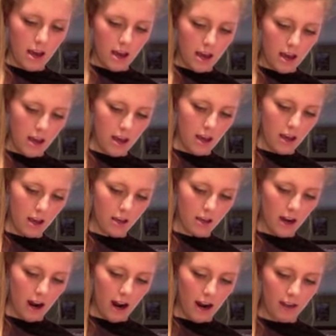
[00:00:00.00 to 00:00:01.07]
And
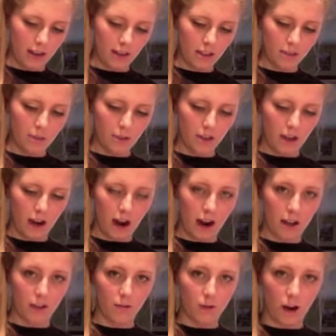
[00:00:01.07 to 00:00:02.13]
I like to put the
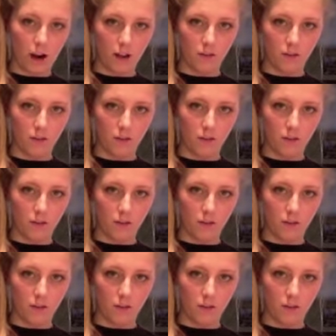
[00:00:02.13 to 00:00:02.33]
olive